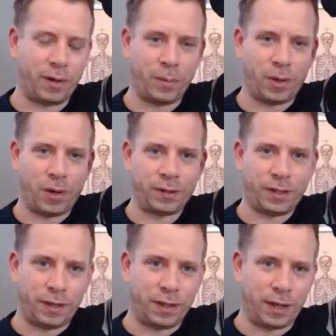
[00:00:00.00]
I'm not
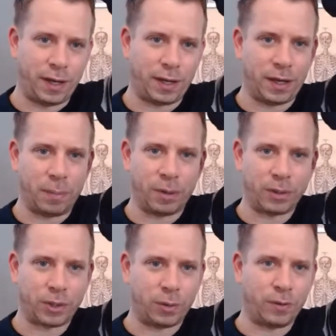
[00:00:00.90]
articulating it in my
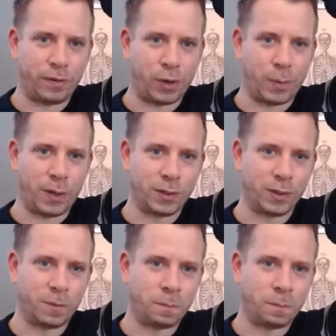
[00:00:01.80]
shoulder very much.